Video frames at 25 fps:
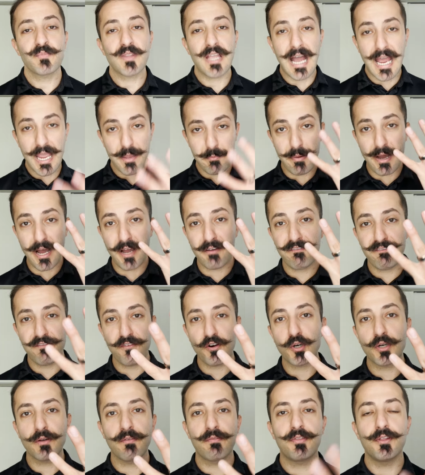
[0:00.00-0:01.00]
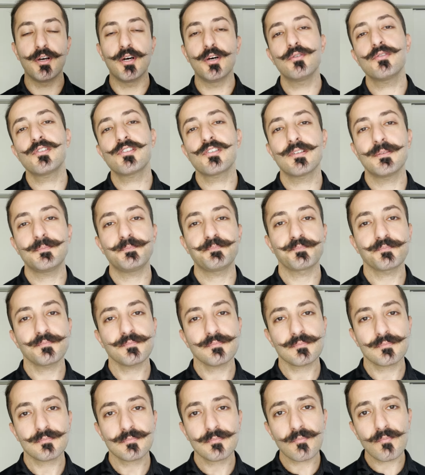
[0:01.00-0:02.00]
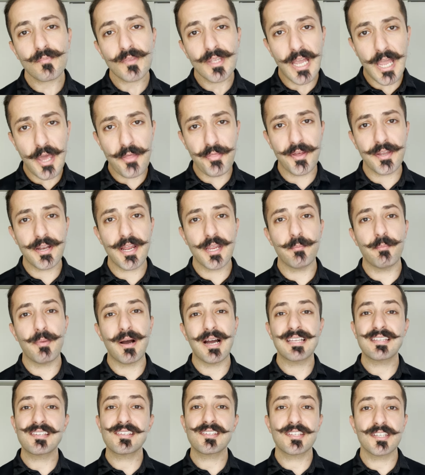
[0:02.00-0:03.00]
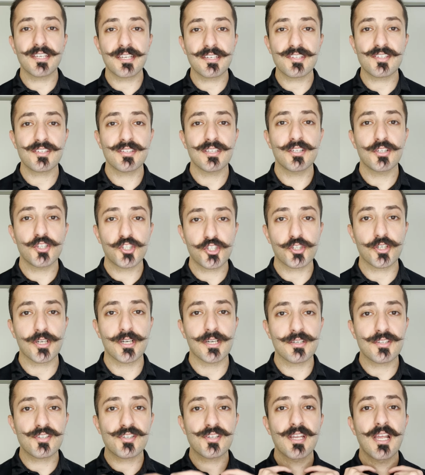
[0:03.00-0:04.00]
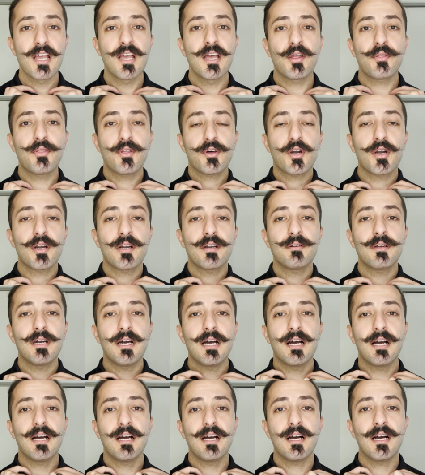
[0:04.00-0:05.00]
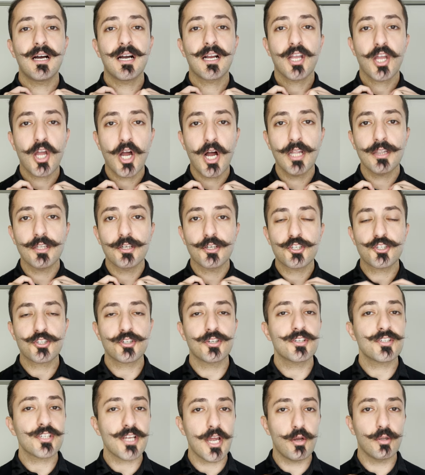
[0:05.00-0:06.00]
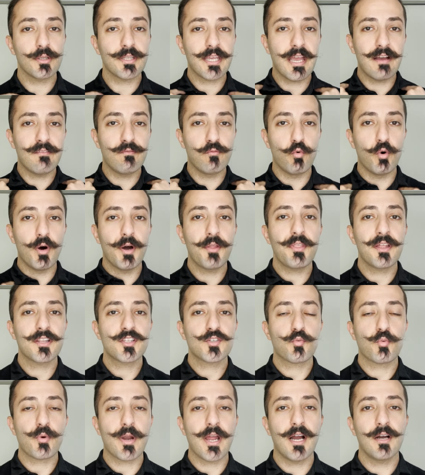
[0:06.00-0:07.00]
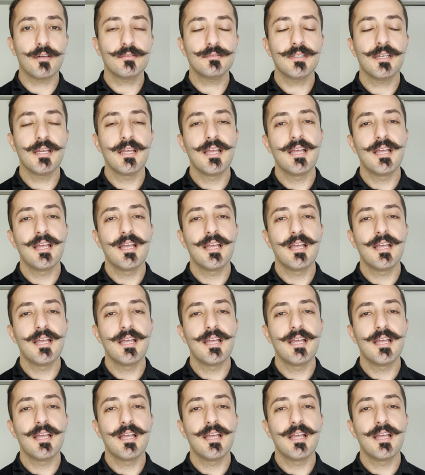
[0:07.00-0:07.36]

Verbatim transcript: I bought four of those, and then I bought six shirts that are uh, uh, collared shirts. I only have one that's round.